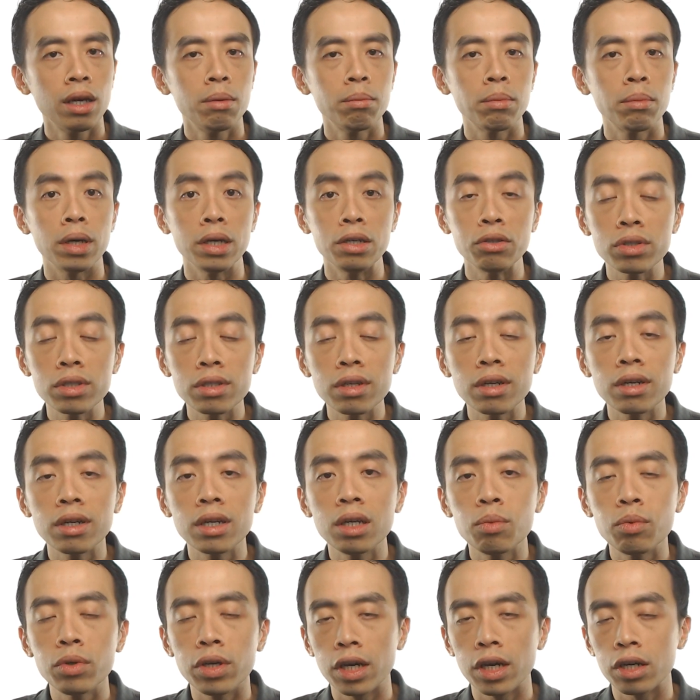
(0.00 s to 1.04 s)
But
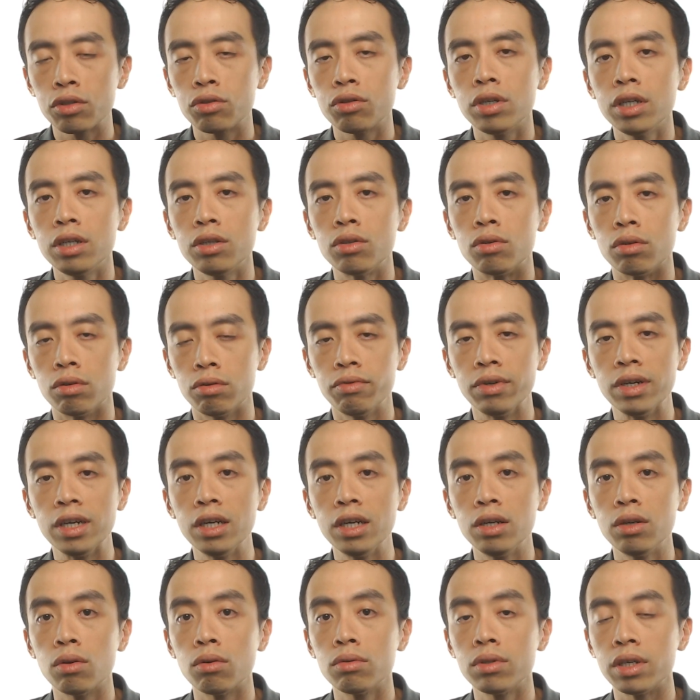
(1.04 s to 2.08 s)
interestingly, we actually don't really
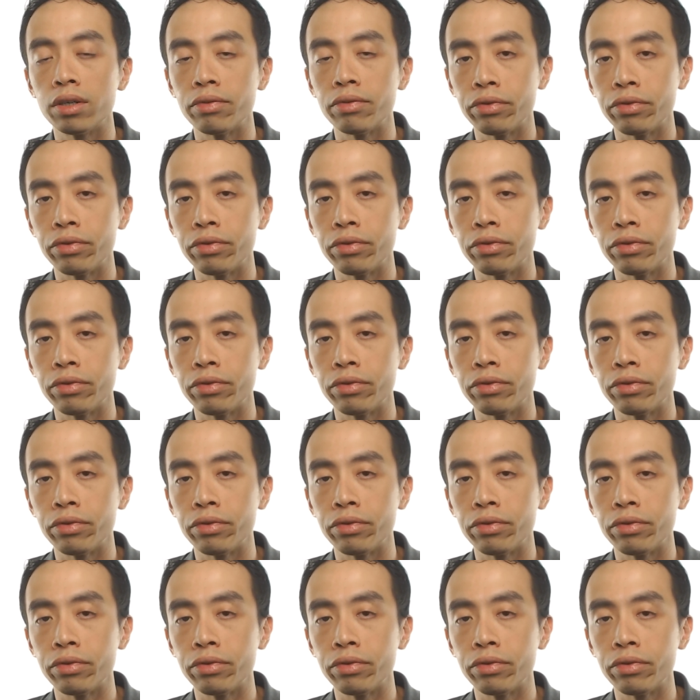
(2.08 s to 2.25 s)
know the